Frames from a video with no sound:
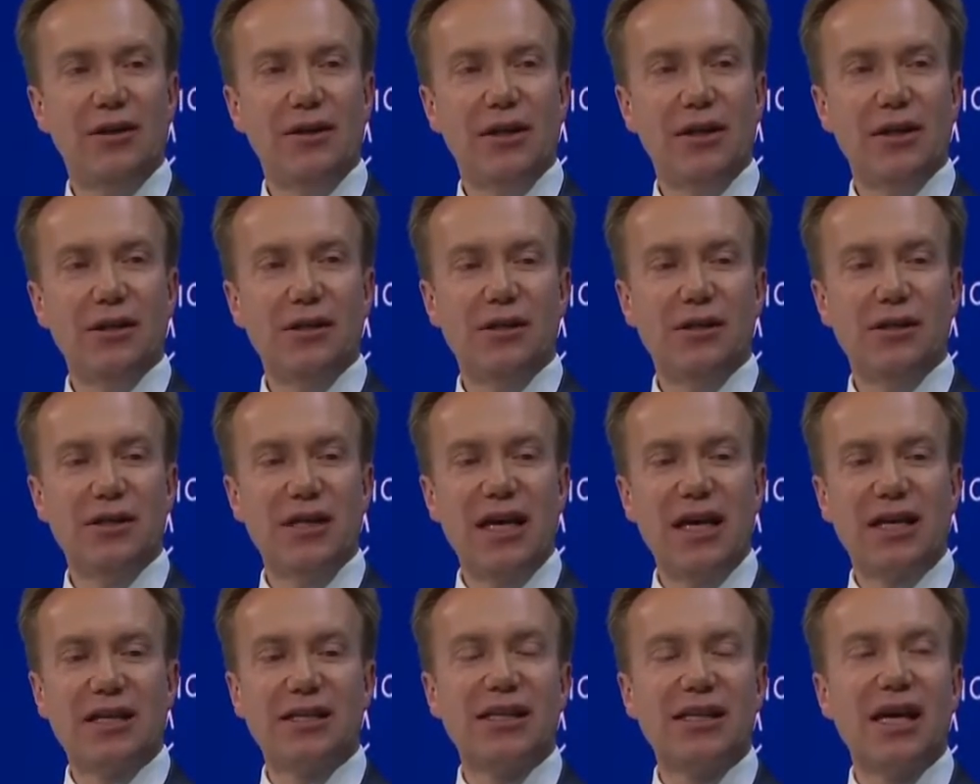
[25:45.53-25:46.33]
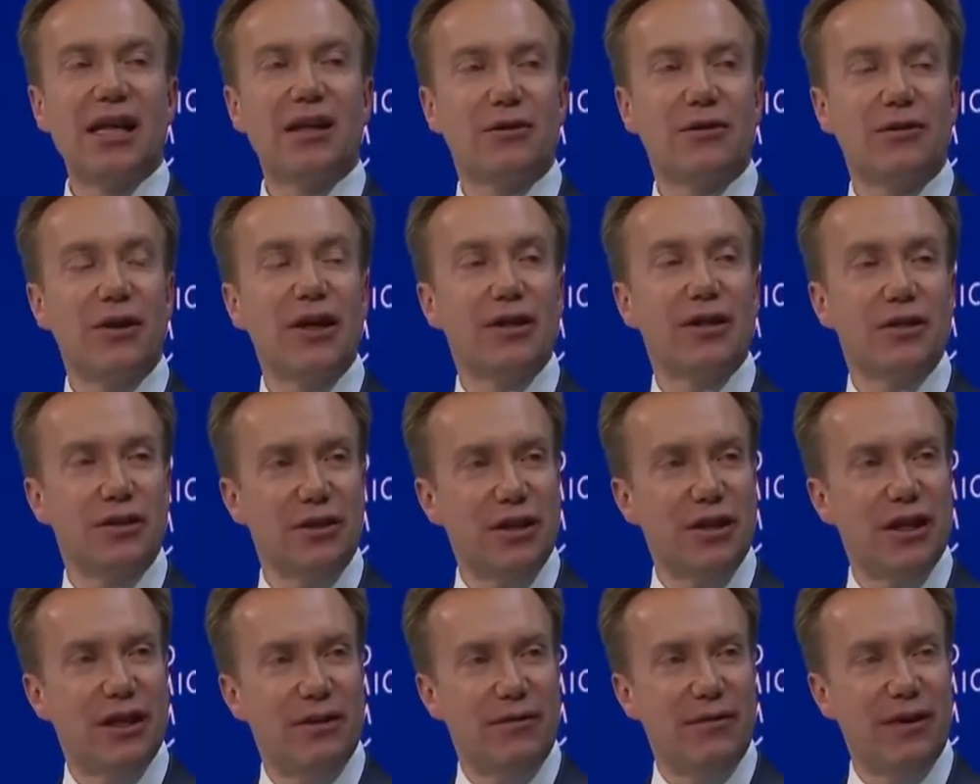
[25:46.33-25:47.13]
this
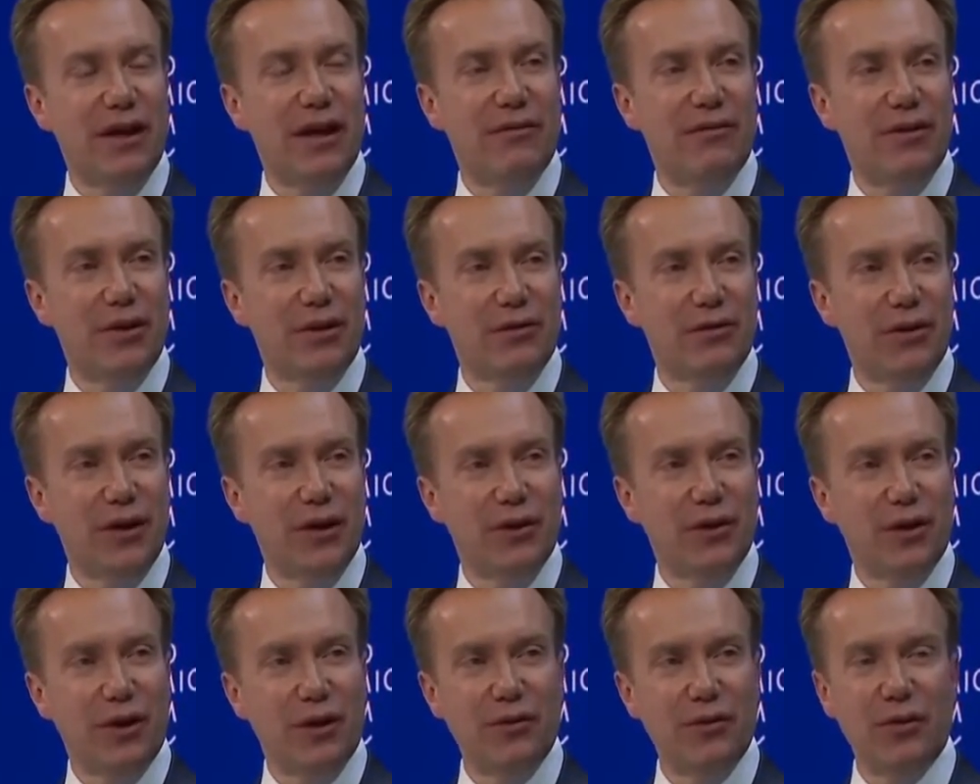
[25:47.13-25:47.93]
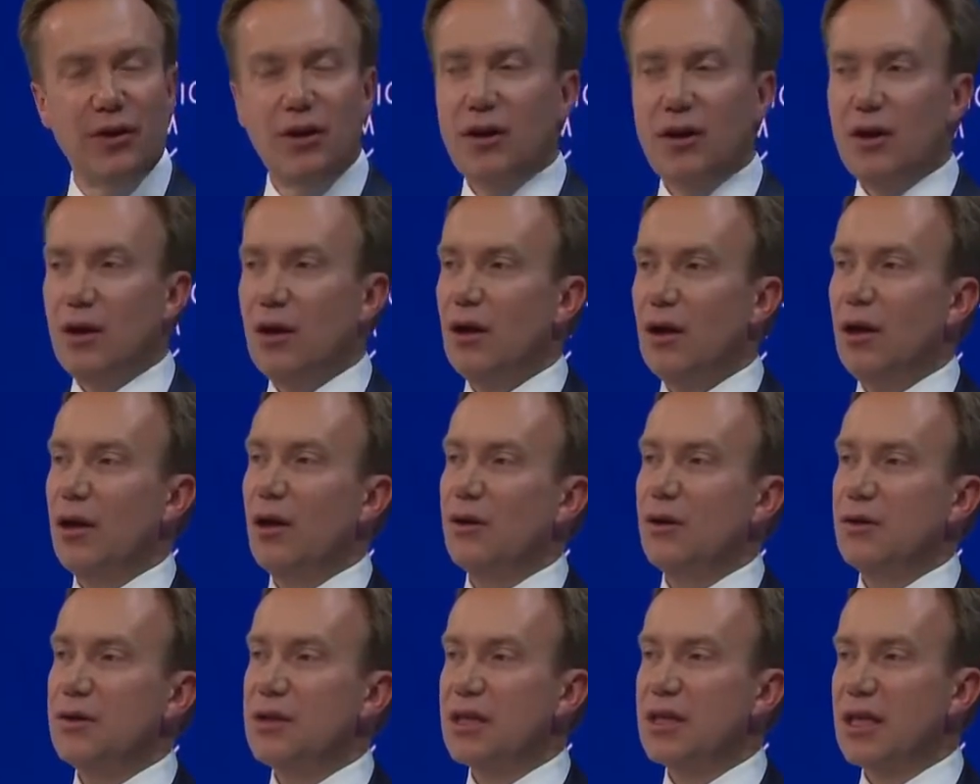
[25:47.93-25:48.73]
accelerator that we have agreed on
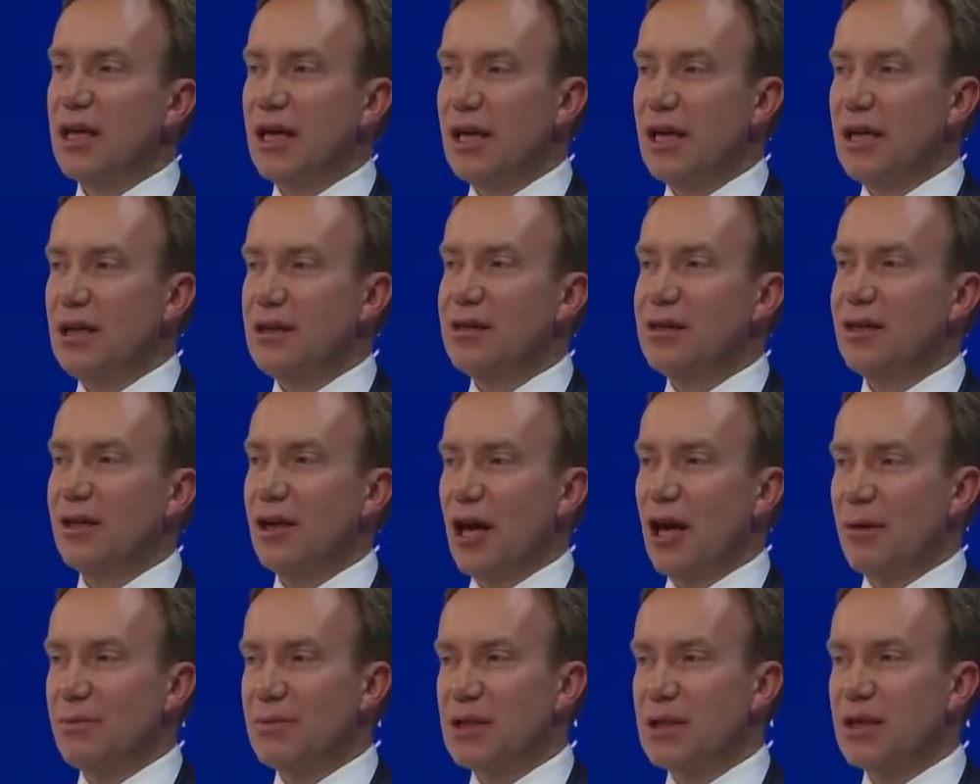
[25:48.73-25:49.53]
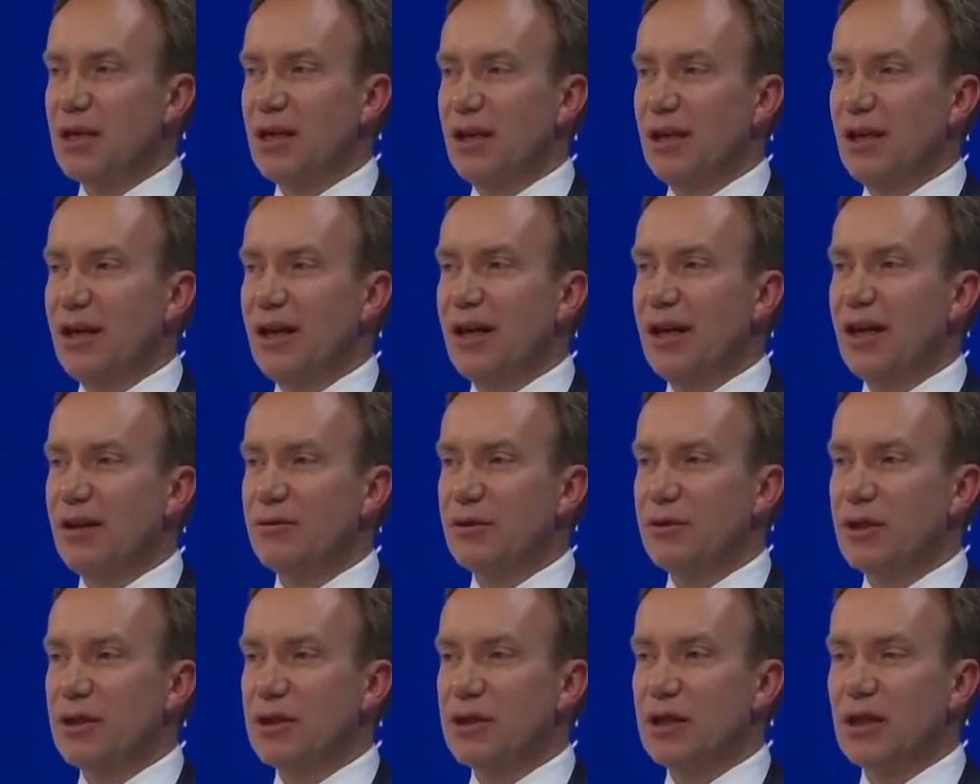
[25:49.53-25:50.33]
skills and upskilling
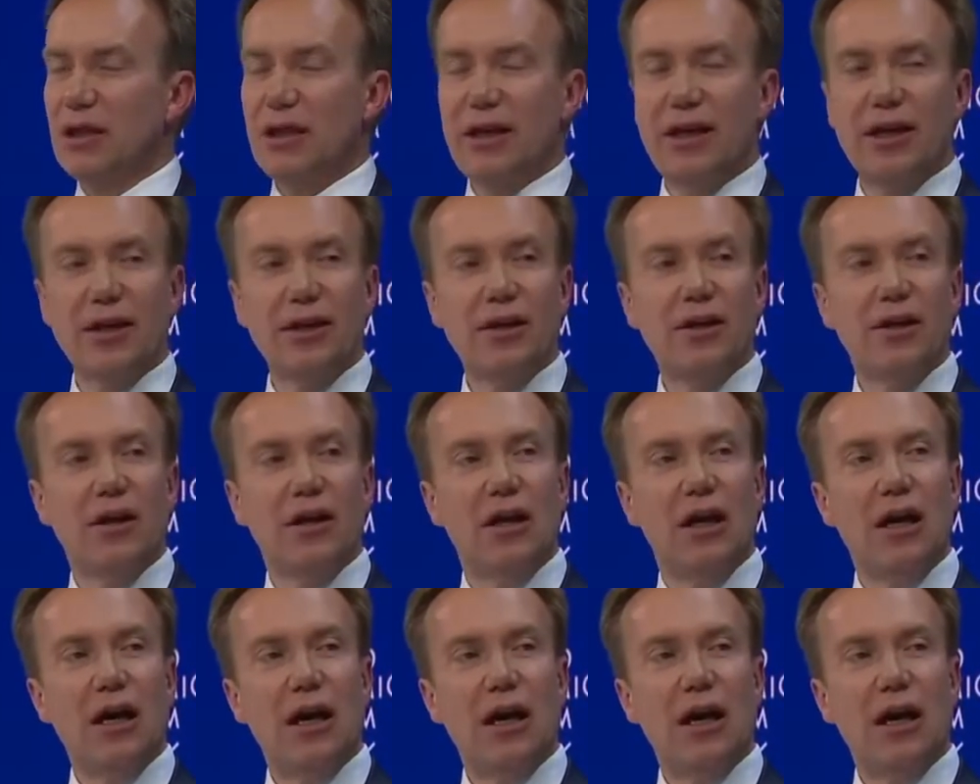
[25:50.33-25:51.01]
and reskilling